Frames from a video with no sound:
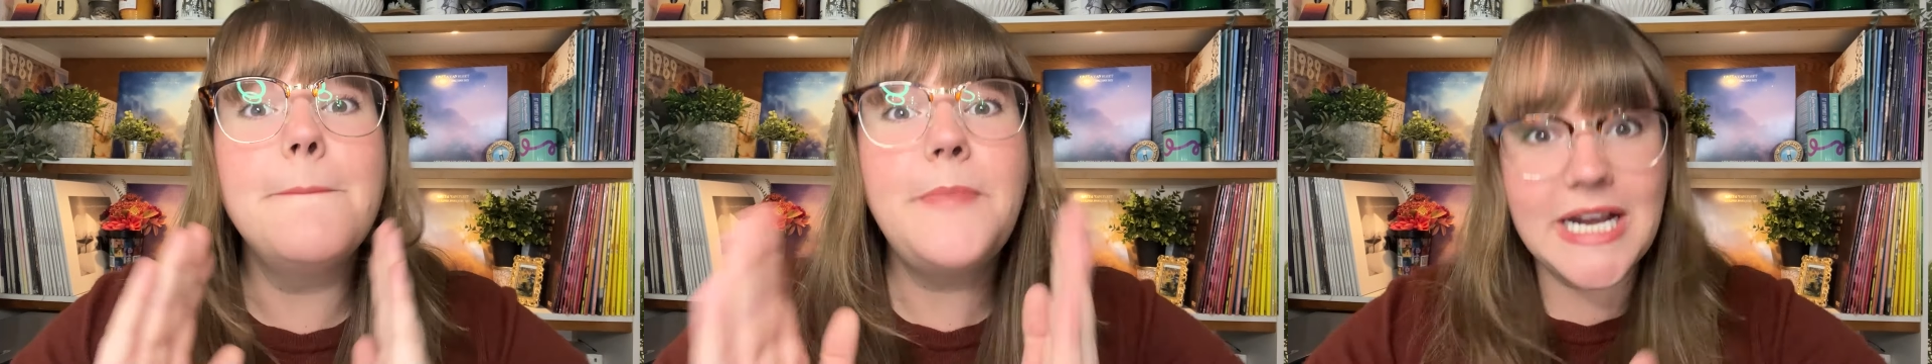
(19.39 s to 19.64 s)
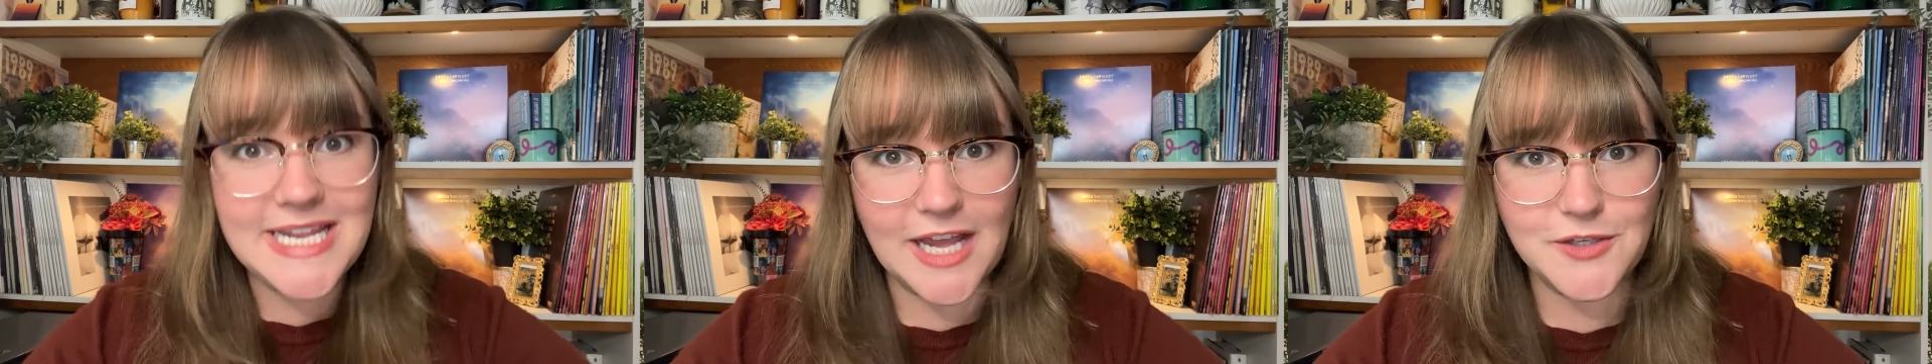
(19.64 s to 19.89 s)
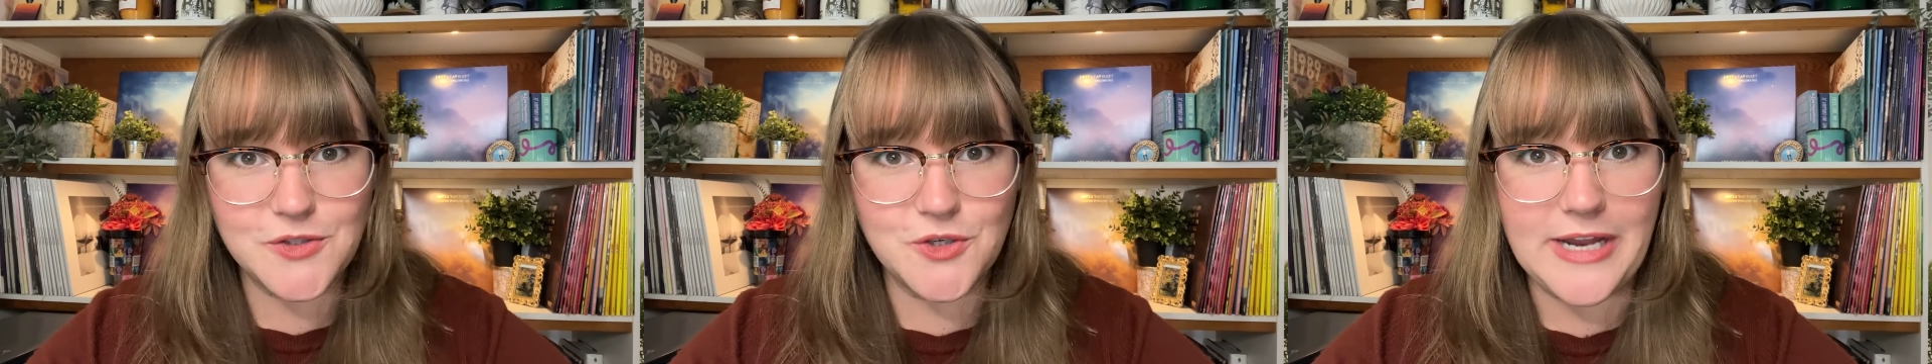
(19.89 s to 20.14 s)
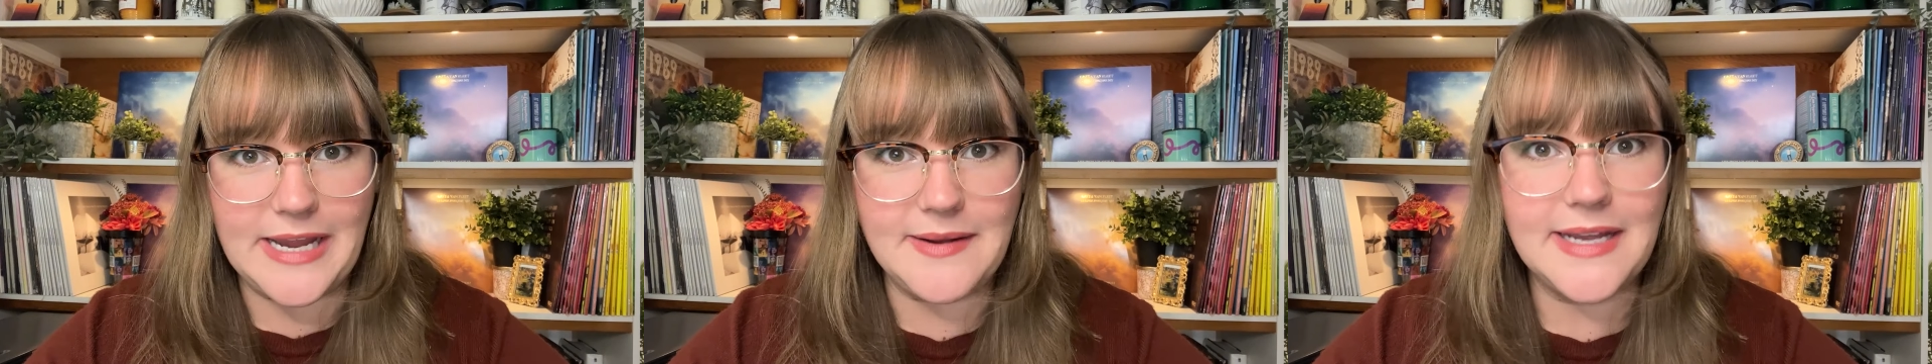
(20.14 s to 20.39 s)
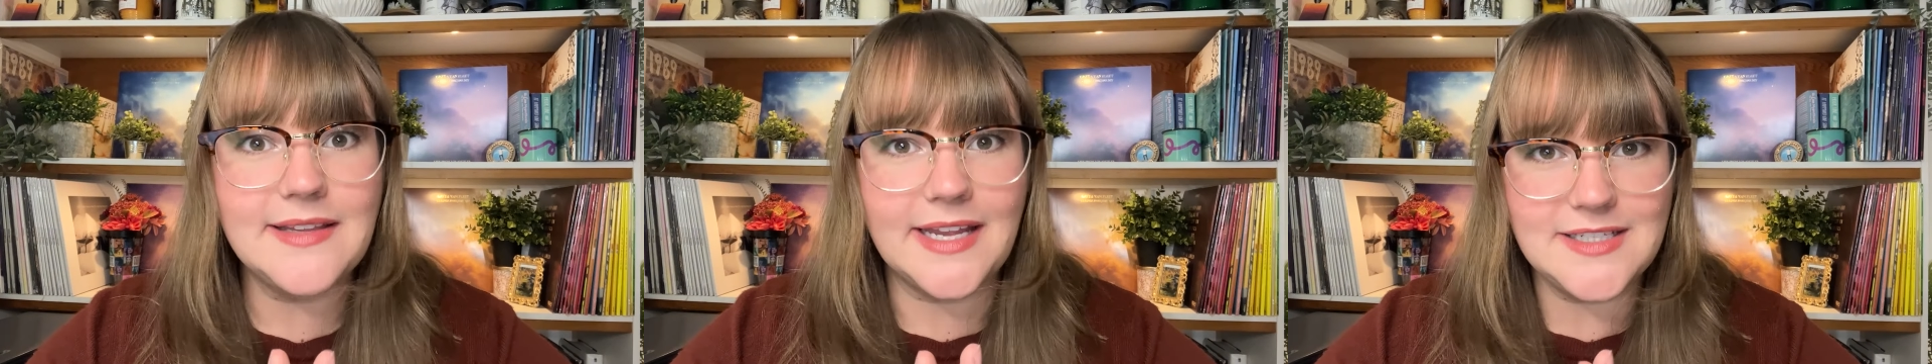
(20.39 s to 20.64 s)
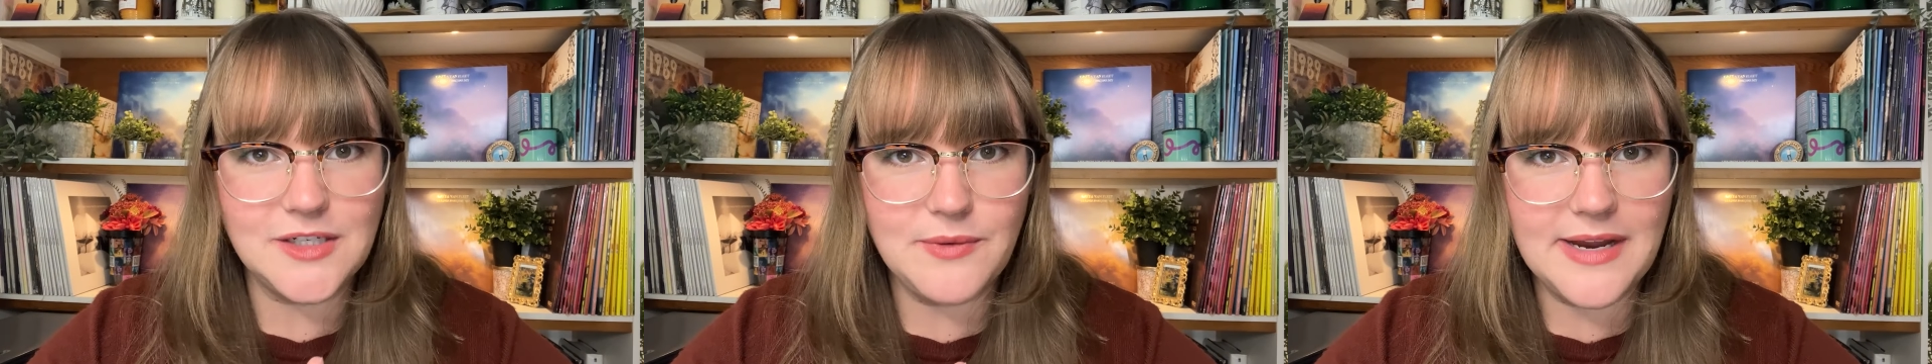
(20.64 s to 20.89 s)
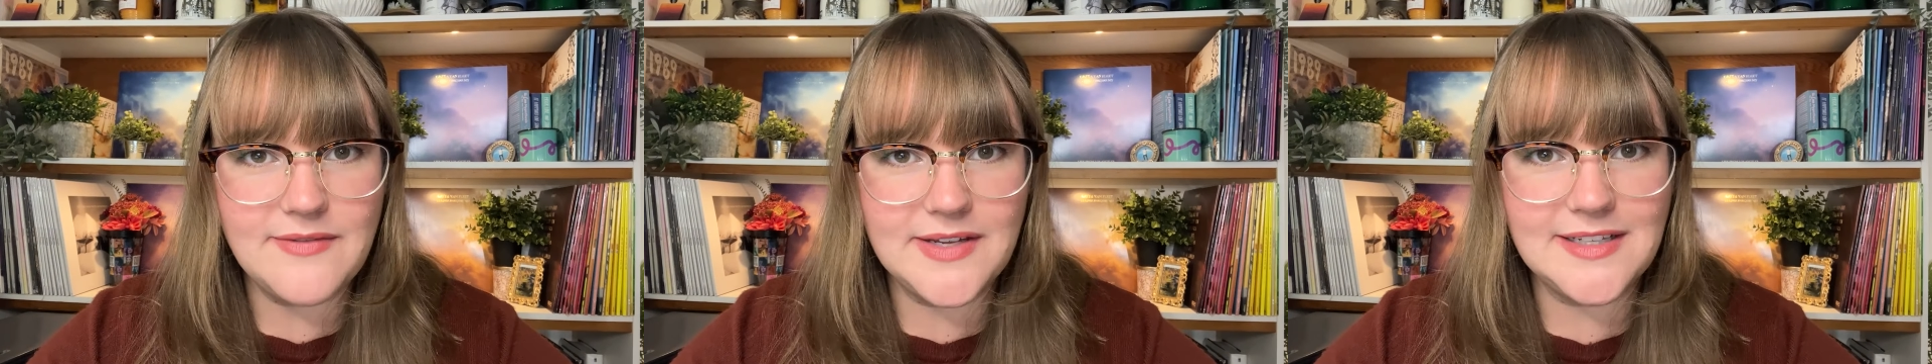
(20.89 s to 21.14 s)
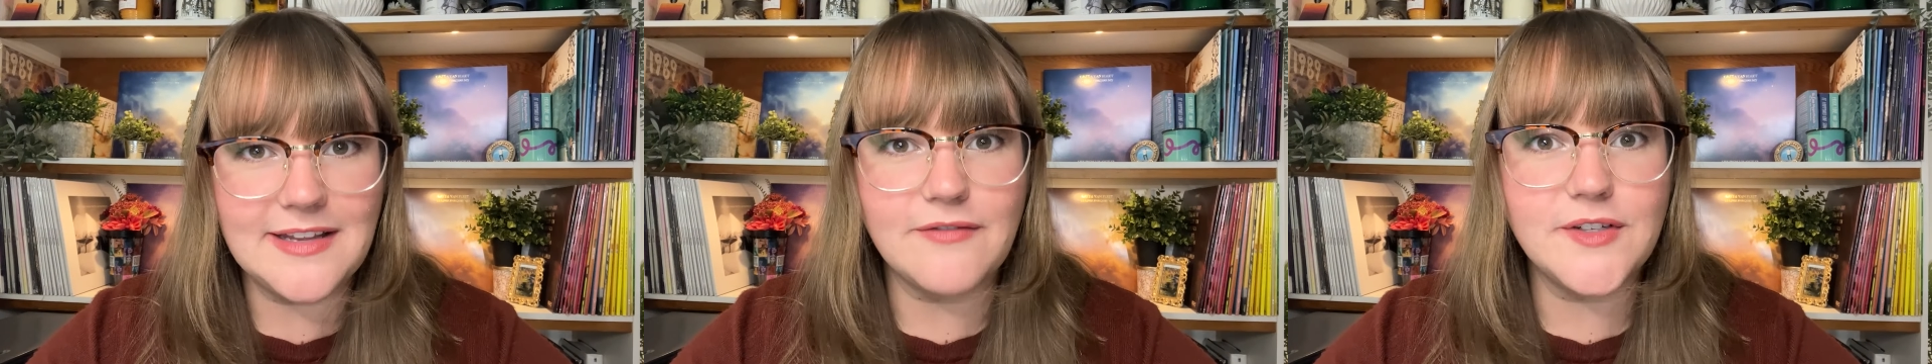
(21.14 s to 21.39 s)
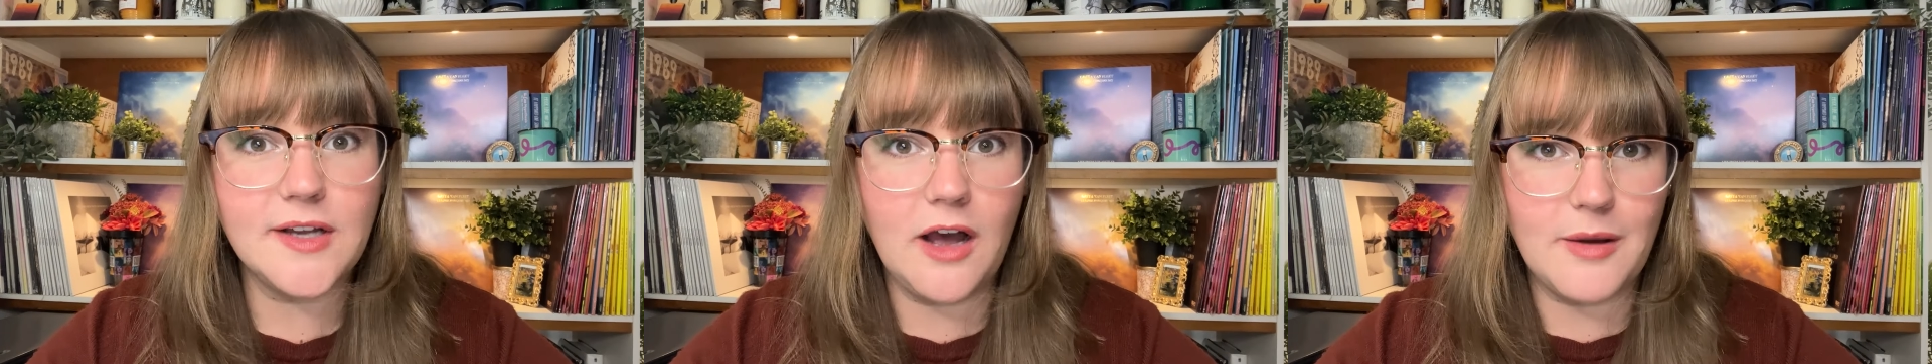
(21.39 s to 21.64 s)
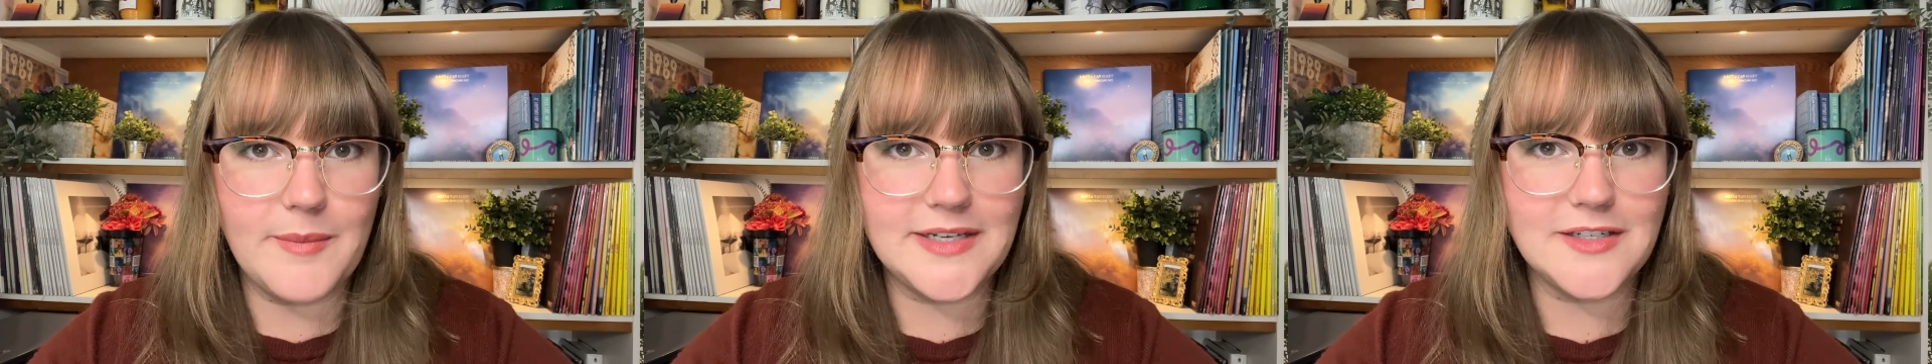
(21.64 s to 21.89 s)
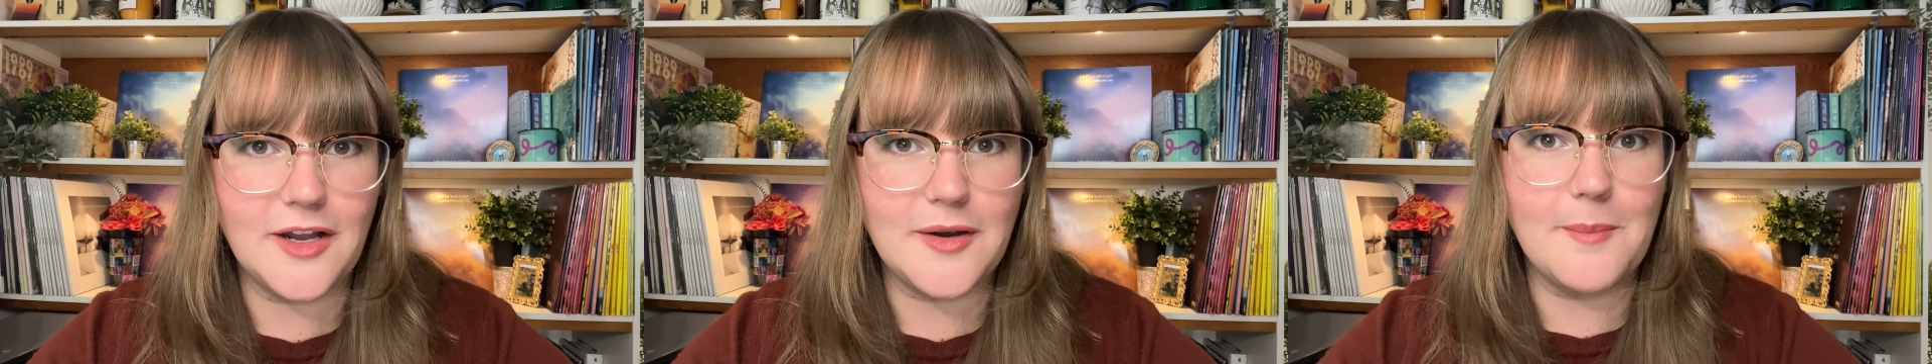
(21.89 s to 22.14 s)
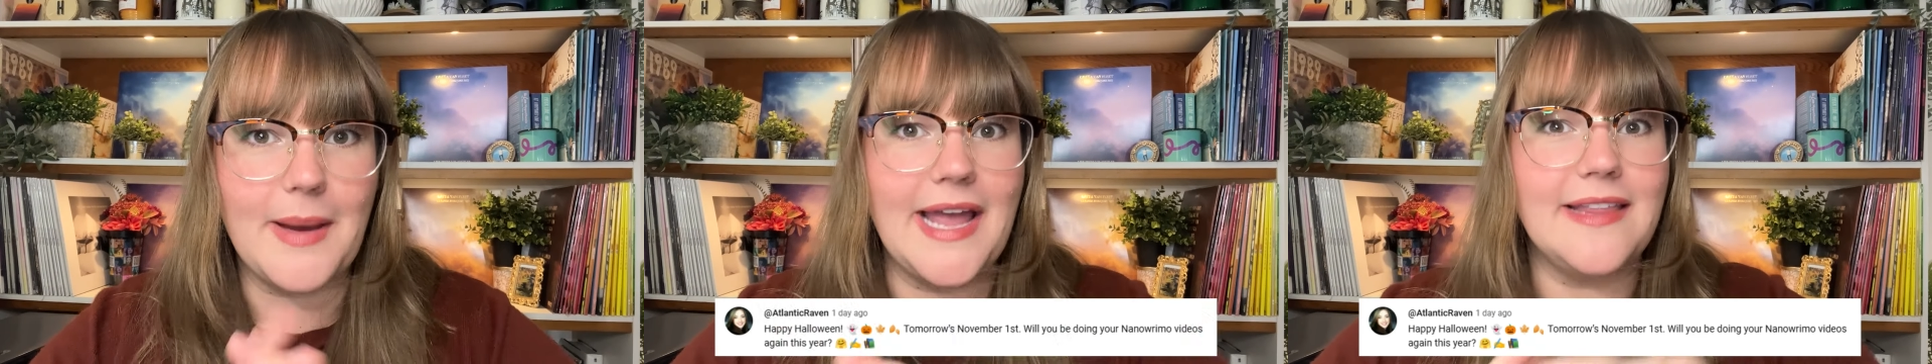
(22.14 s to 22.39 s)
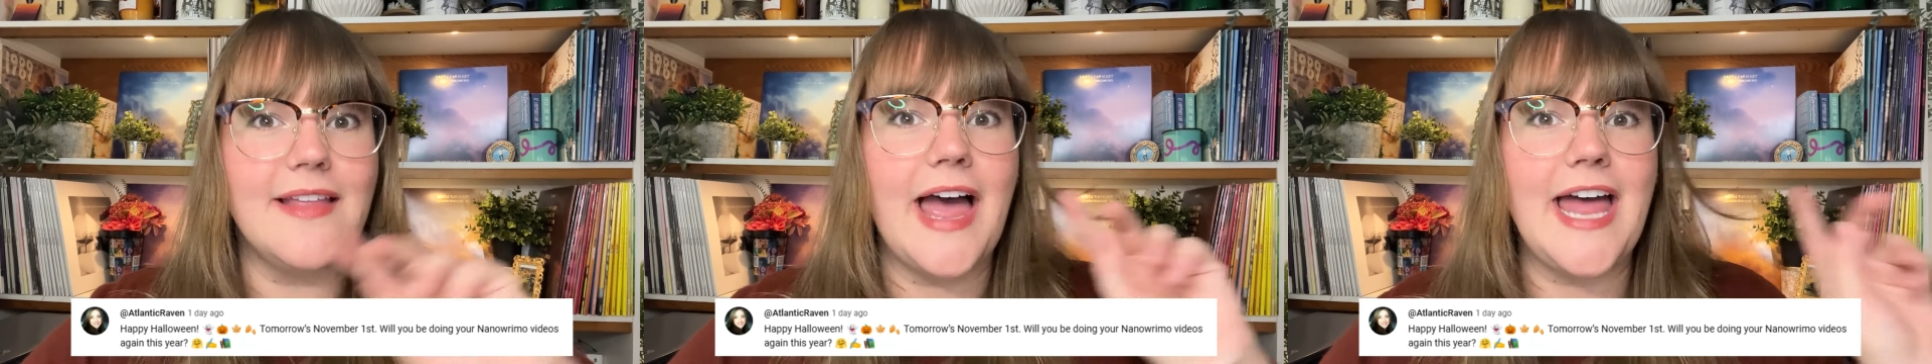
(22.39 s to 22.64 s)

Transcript: But yesterday, AtlanticRaven left a comment on my